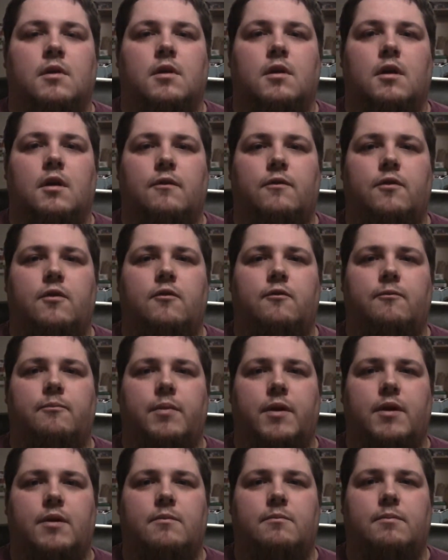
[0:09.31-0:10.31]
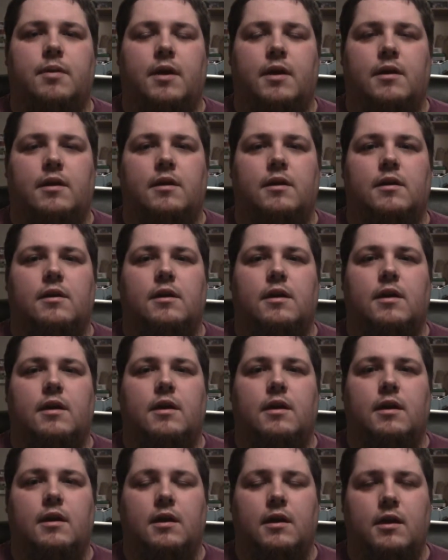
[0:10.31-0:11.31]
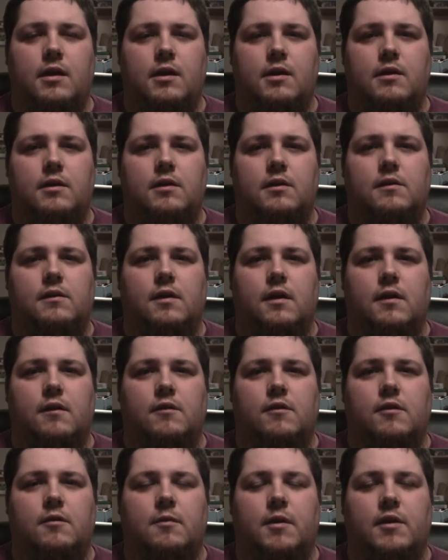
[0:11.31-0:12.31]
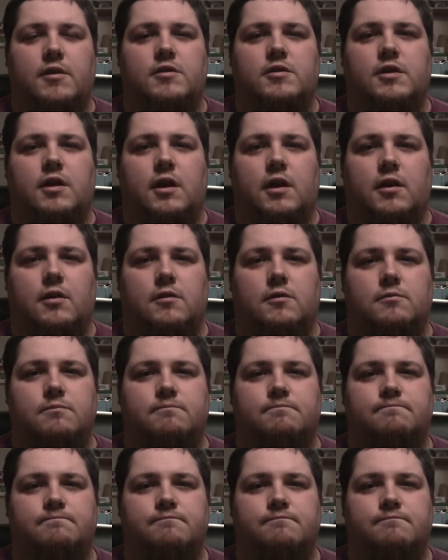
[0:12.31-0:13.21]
If you've been paying any attention to my channel,